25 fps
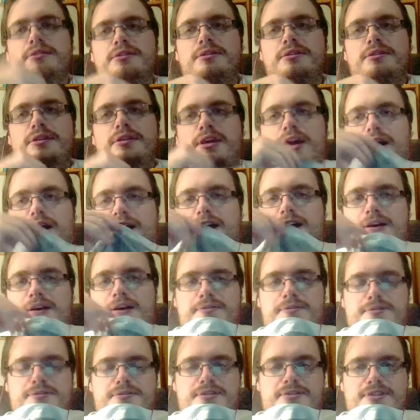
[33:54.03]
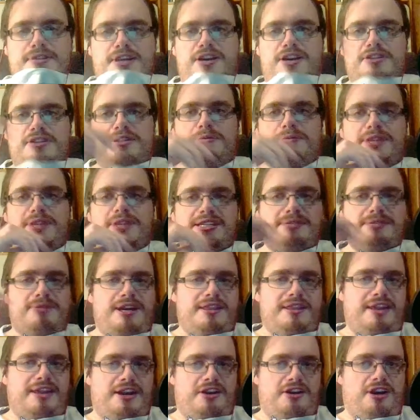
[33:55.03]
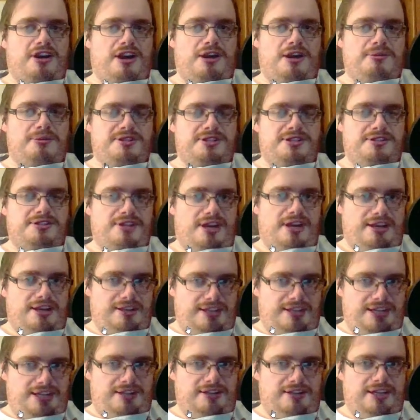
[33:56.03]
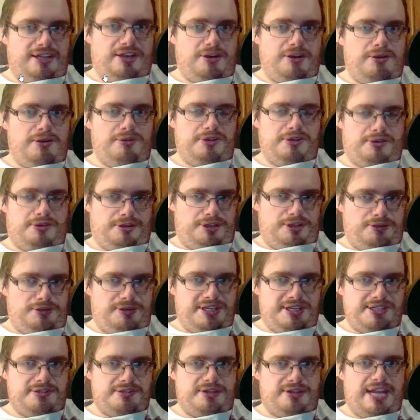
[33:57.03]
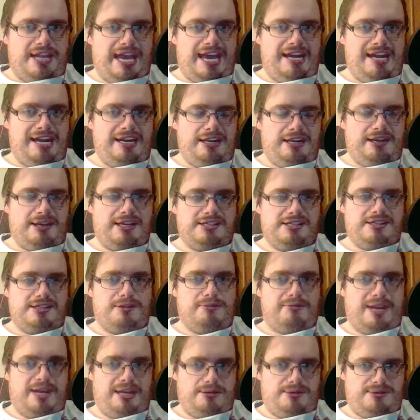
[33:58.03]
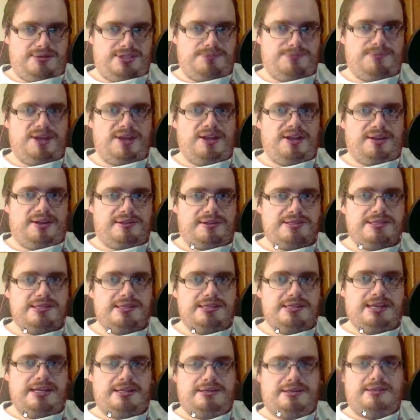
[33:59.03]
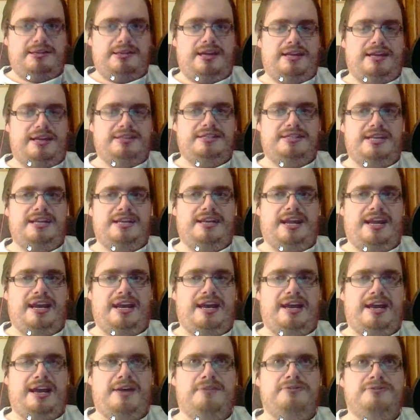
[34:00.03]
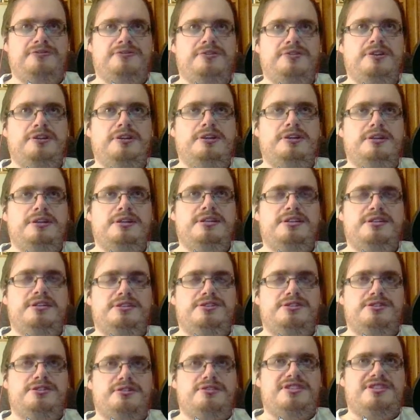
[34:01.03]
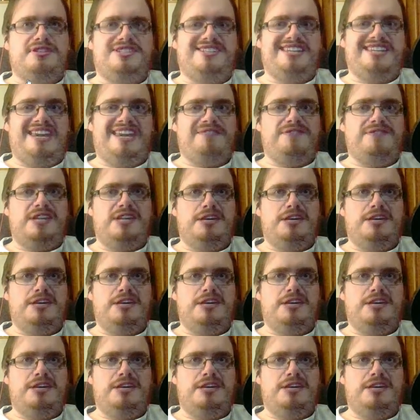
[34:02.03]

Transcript: The reason why that car was not legally owned or U.S. or Canada because of the way it was built. It didn't have certain safety